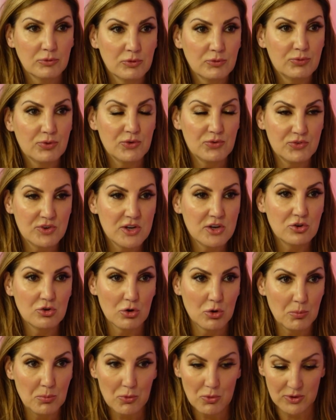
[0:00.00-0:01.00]

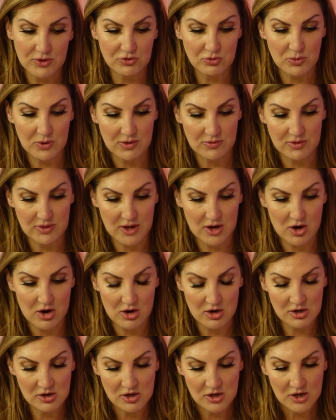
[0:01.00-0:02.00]
15-year-old boys or whatever they
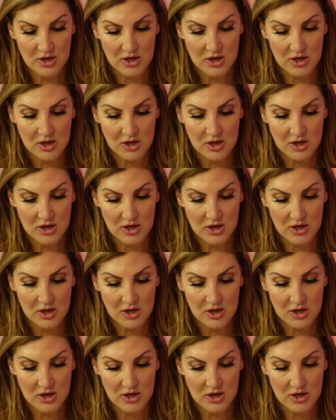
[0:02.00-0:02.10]
are.